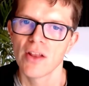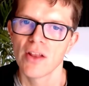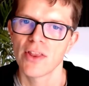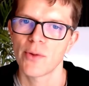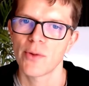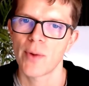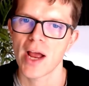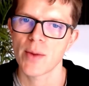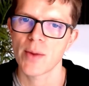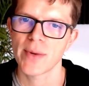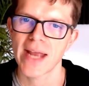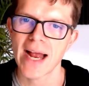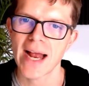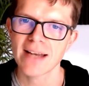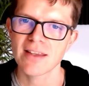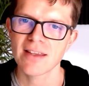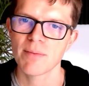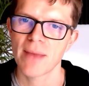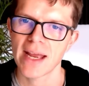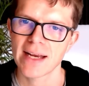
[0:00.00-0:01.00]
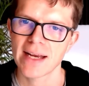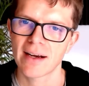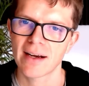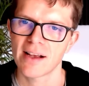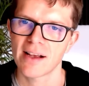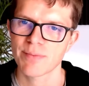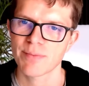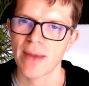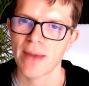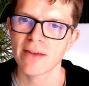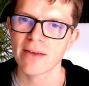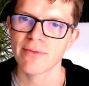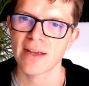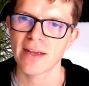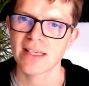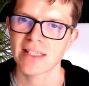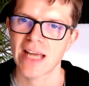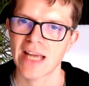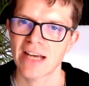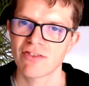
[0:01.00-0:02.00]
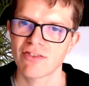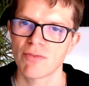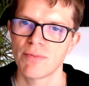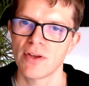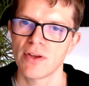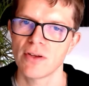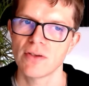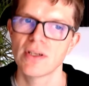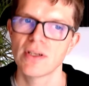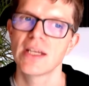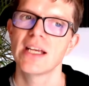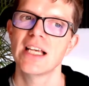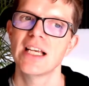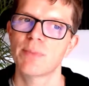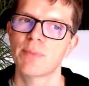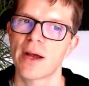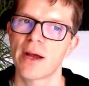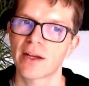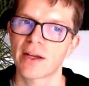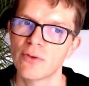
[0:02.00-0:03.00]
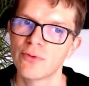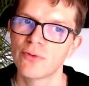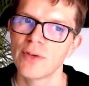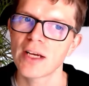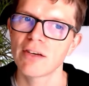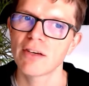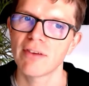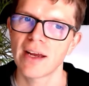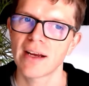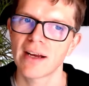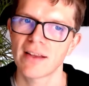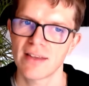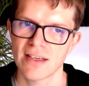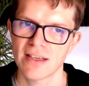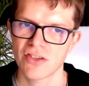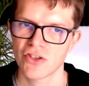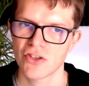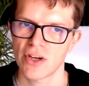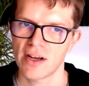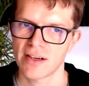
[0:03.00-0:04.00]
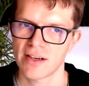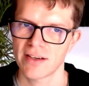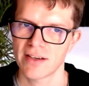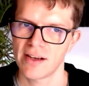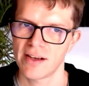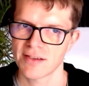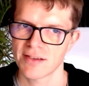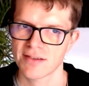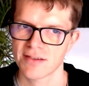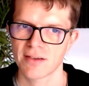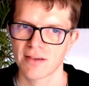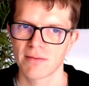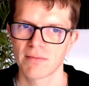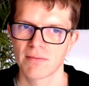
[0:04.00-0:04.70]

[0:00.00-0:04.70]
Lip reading: The way we add the main class manifest attribute is by configuring this jar task.